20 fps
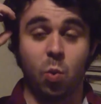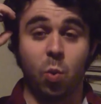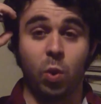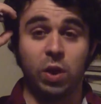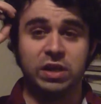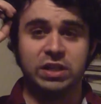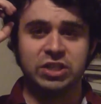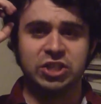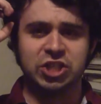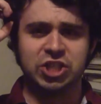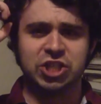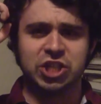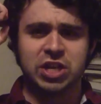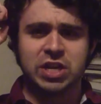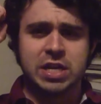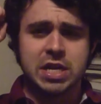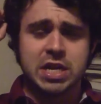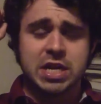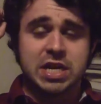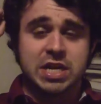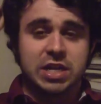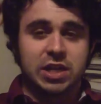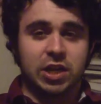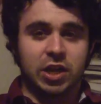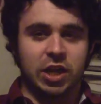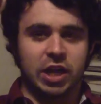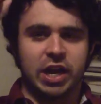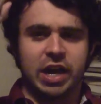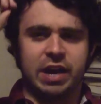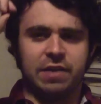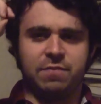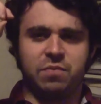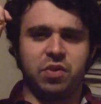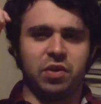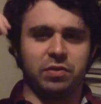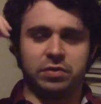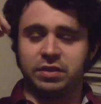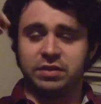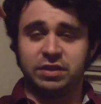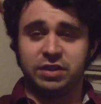was,
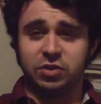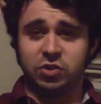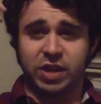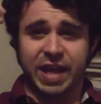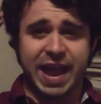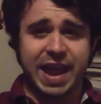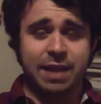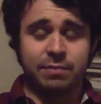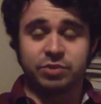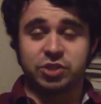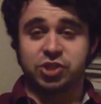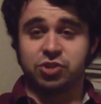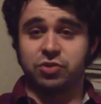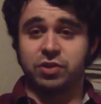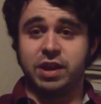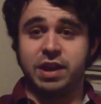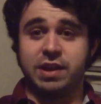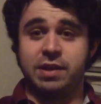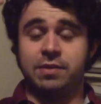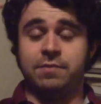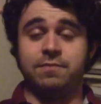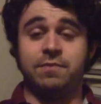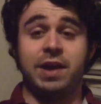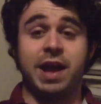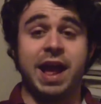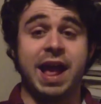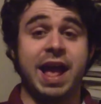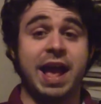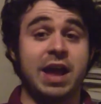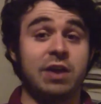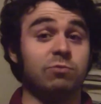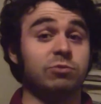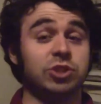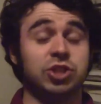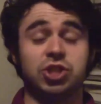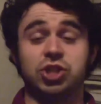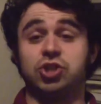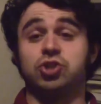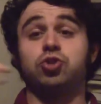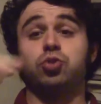the little hamster in my head was
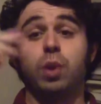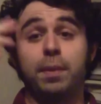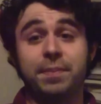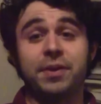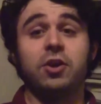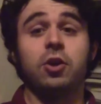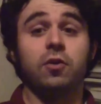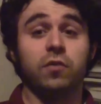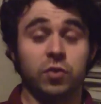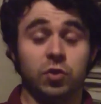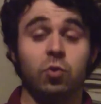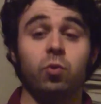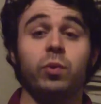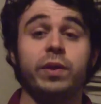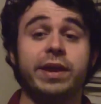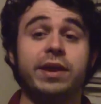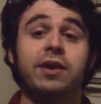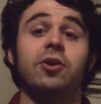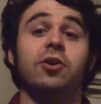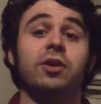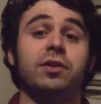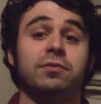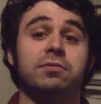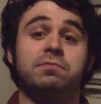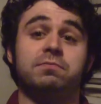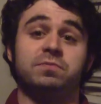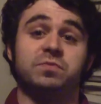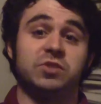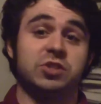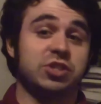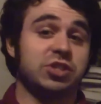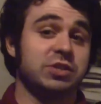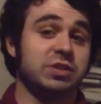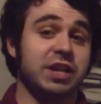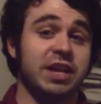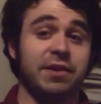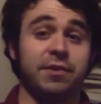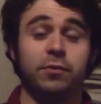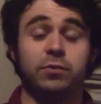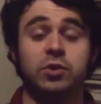just tripping over the wheel.
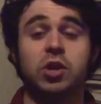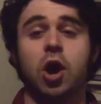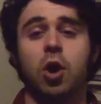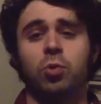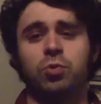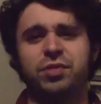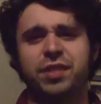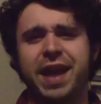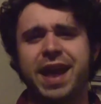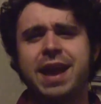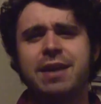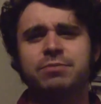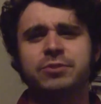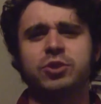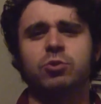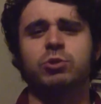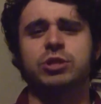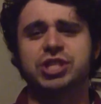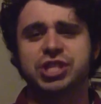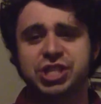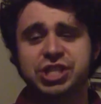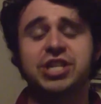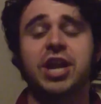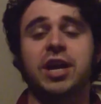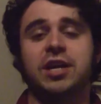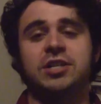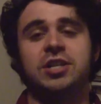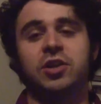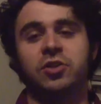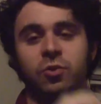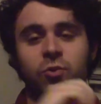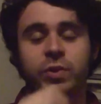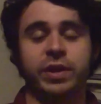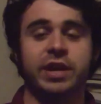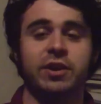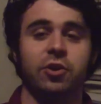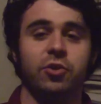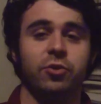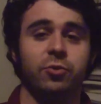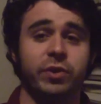No, the hamster was stuck to the
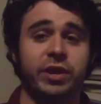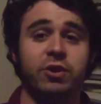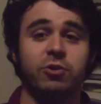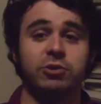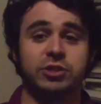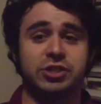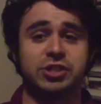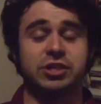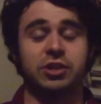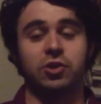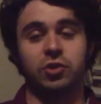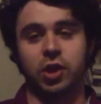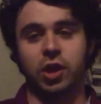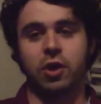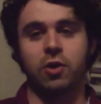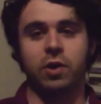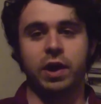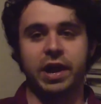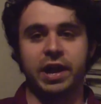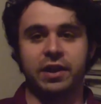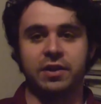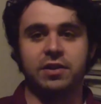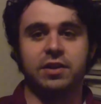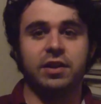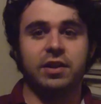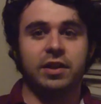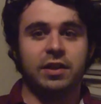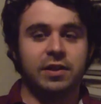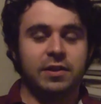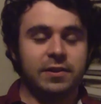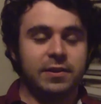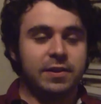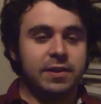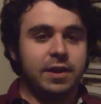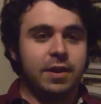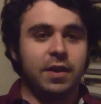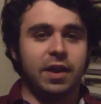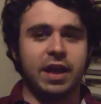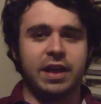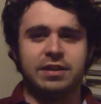wheel was still going.
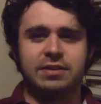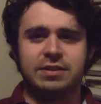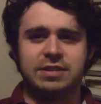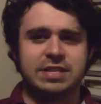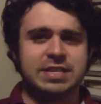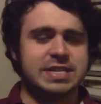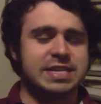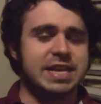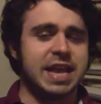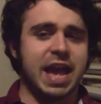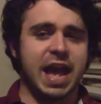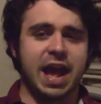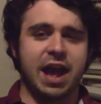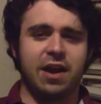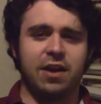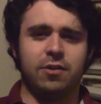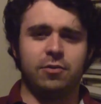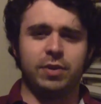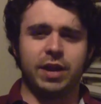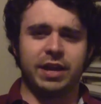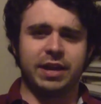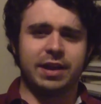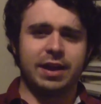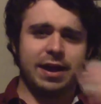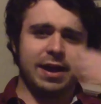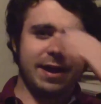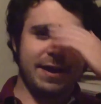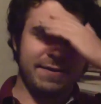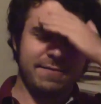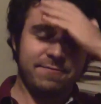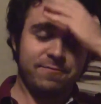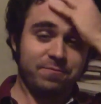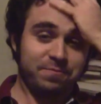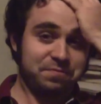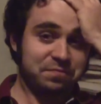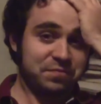And yeah, oh my god.